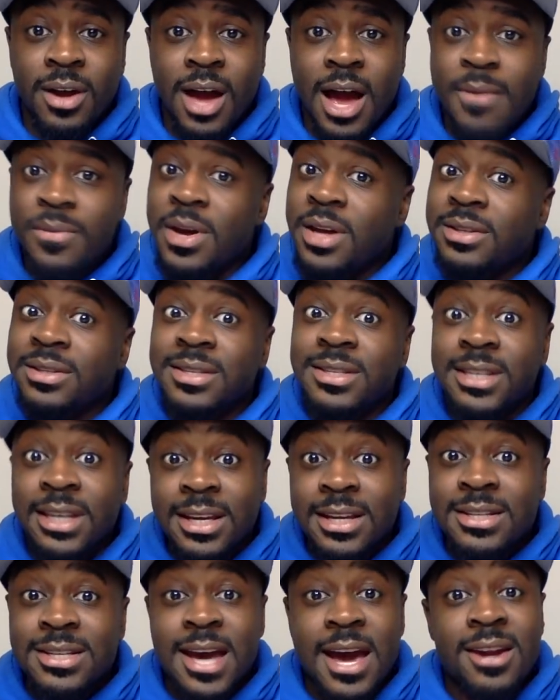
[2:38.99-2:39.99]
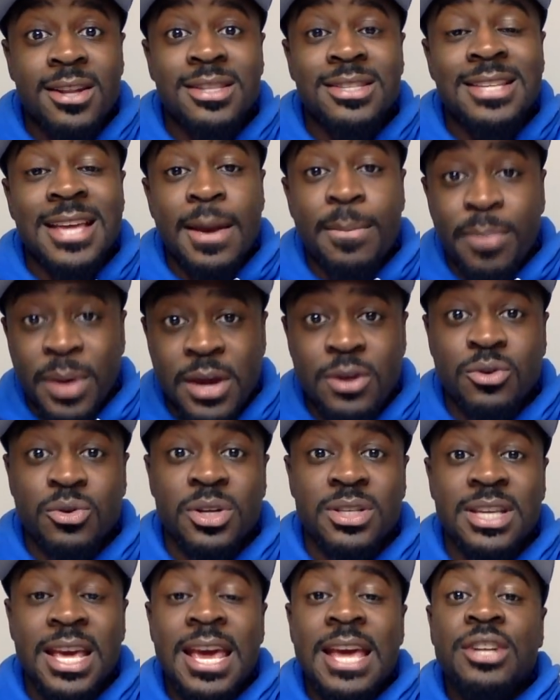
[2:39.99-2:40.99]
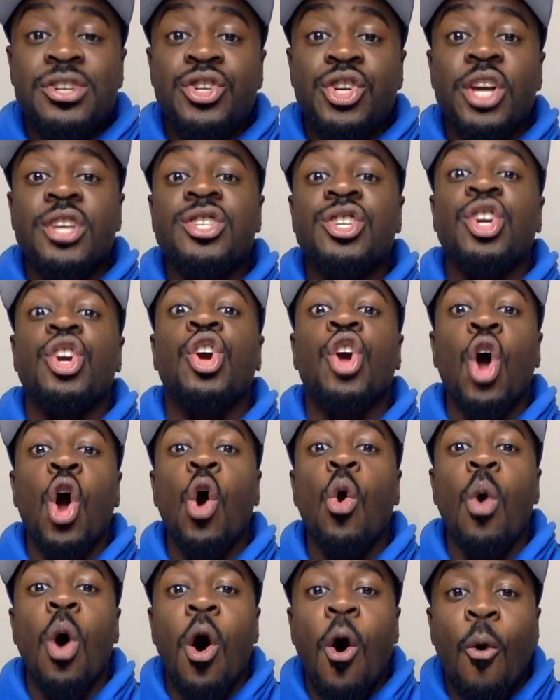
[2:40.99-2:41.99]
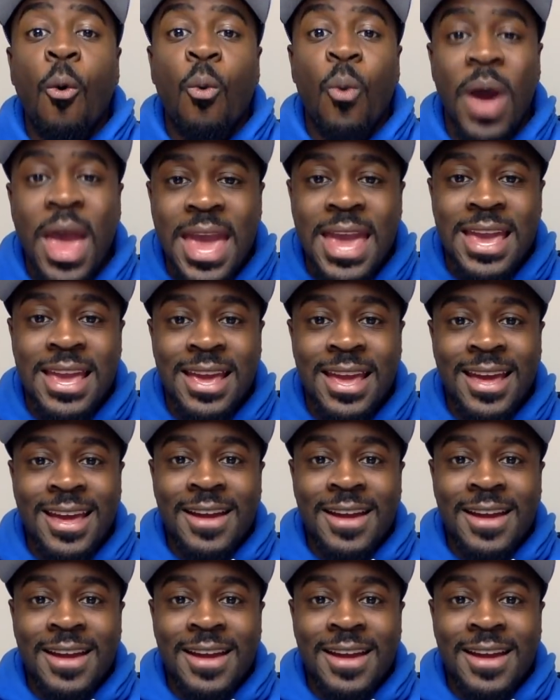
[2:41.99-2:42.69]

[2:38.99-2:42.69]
I'm getting sick and tired of these damn Patriots. Just go away.